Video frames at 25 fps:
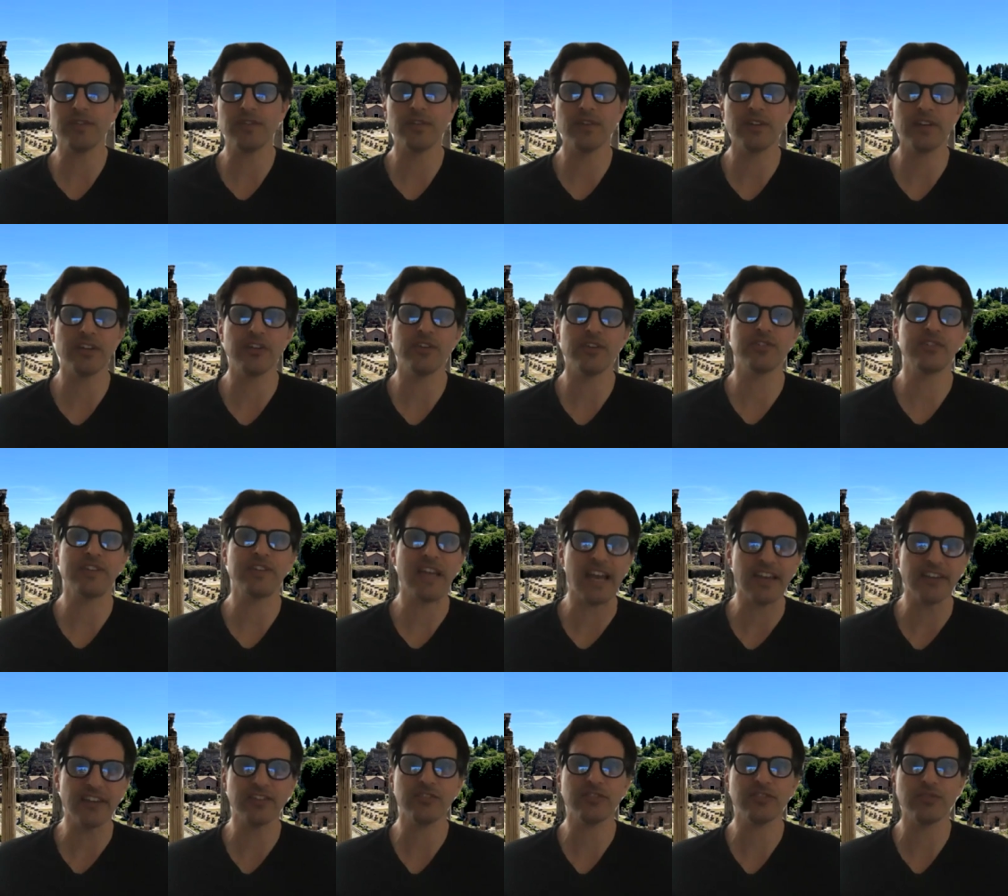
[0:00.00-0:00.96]
if you look at your
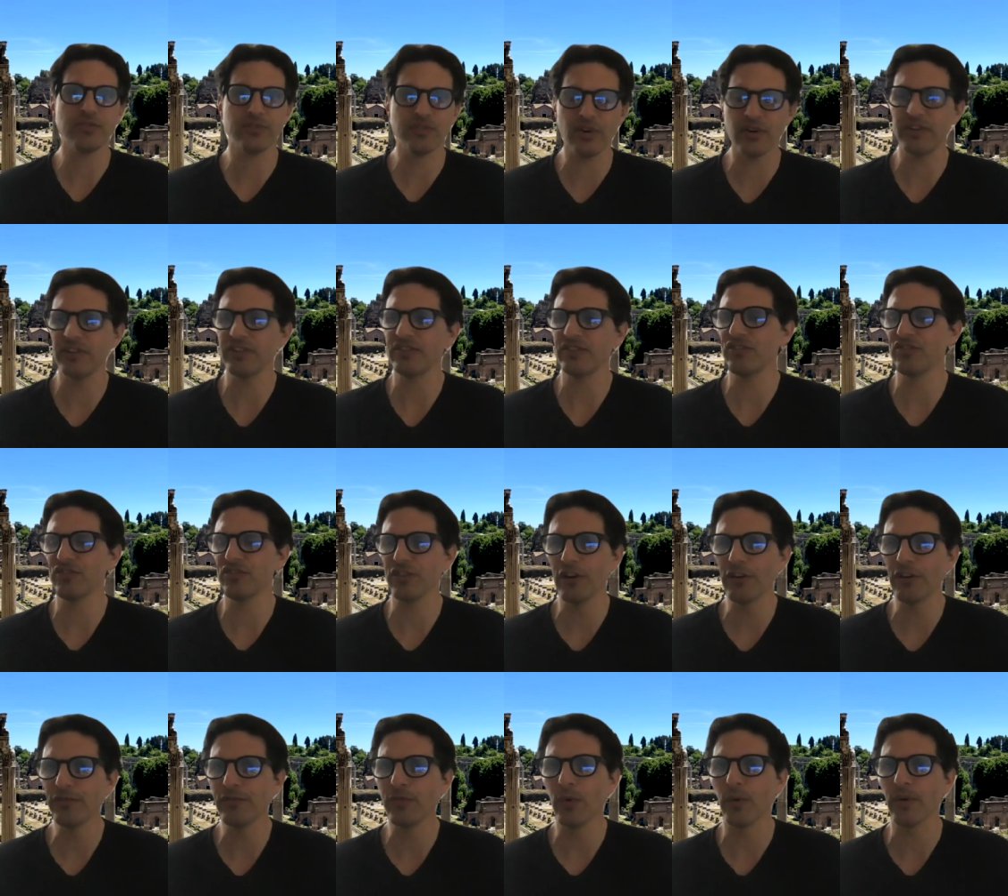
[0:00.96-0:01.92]
Tacitus, Suetonius, and
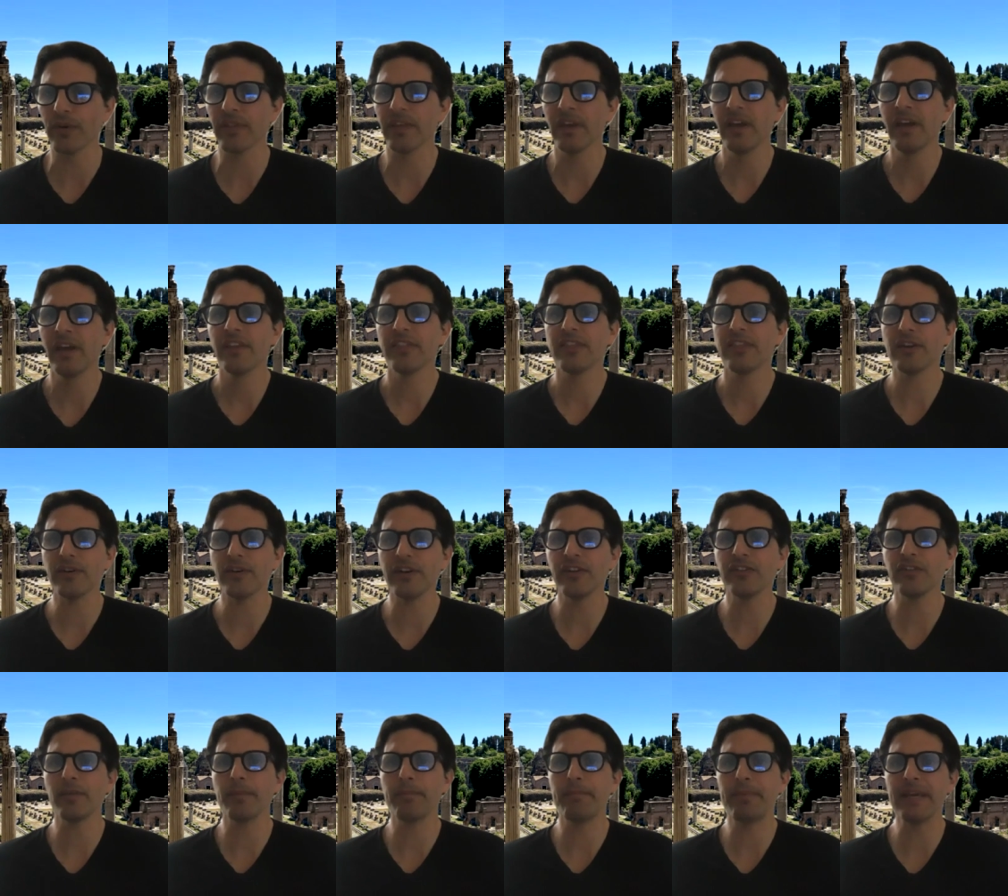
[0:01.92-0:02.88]
so forth, there
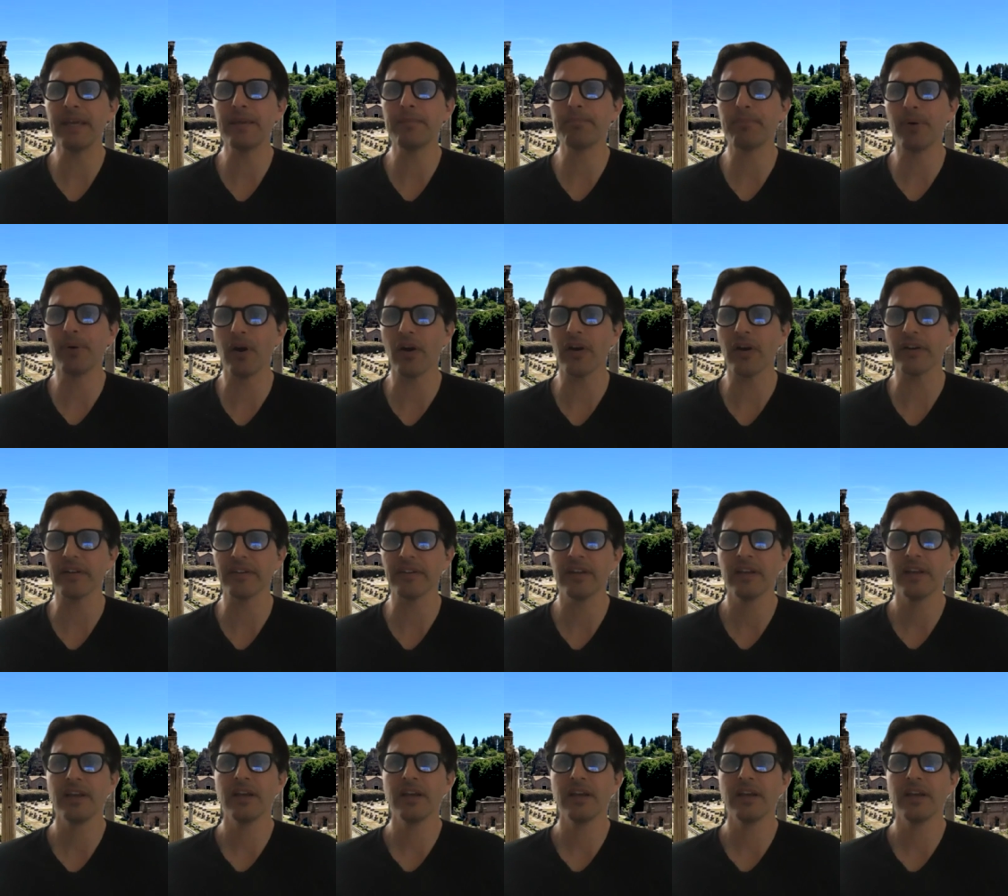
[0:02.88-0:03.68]
is a big part,